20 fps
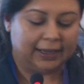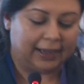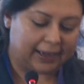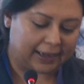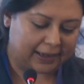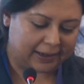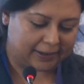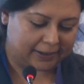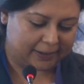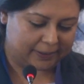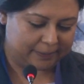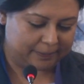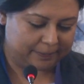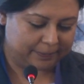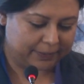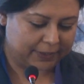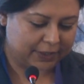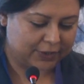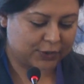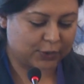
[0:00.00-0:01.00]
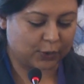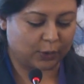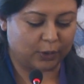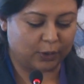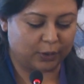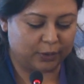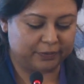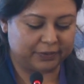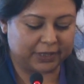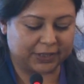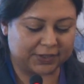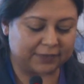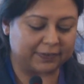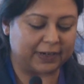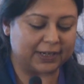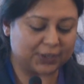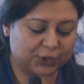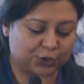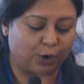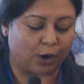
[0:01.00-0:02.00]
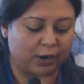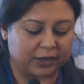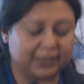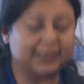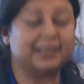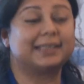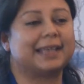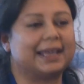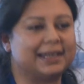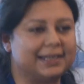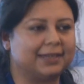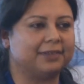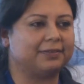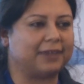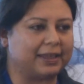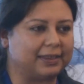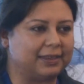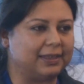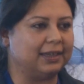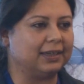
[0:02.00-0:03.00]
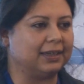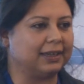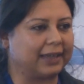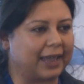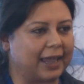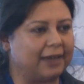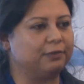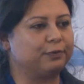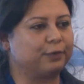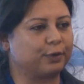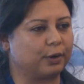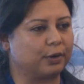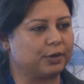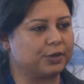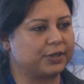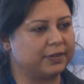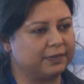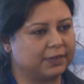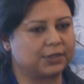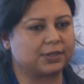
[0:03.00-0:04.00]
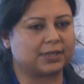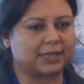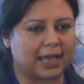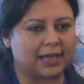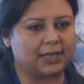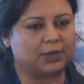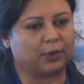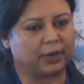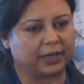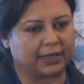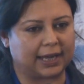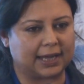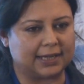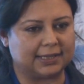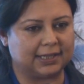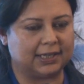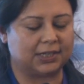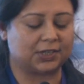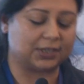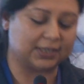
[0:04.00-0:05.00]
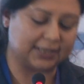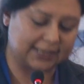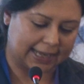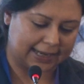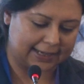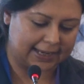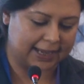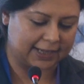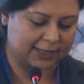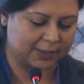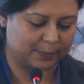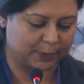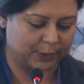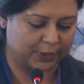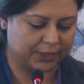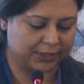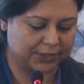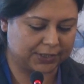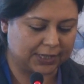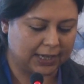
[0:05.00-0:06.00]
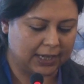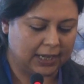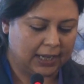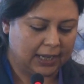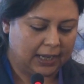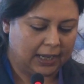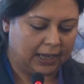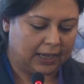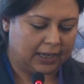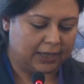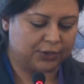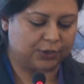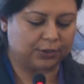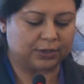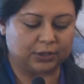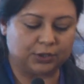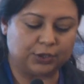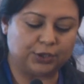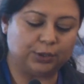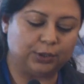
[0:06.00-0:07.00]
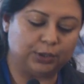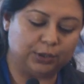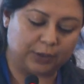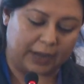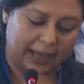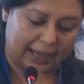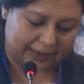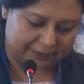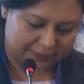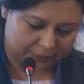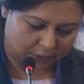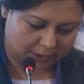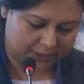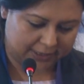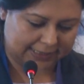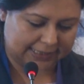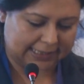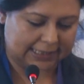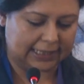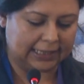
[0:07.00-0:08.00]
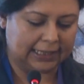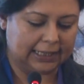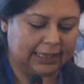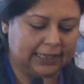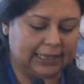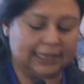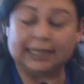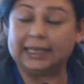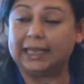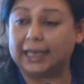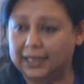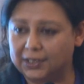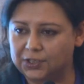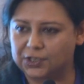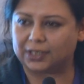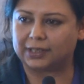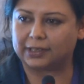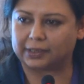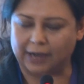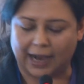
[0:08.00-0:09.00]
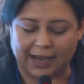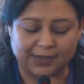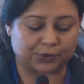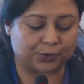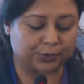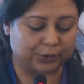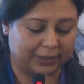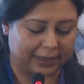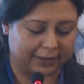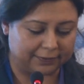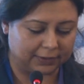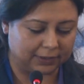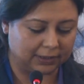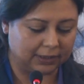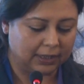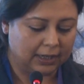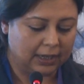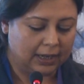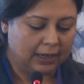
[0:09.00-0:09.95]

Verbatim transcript: Um, so there's a very strong incentive, I think, again, for civil society organizations and experts uh, to continue advocacy engage at the grassroots level,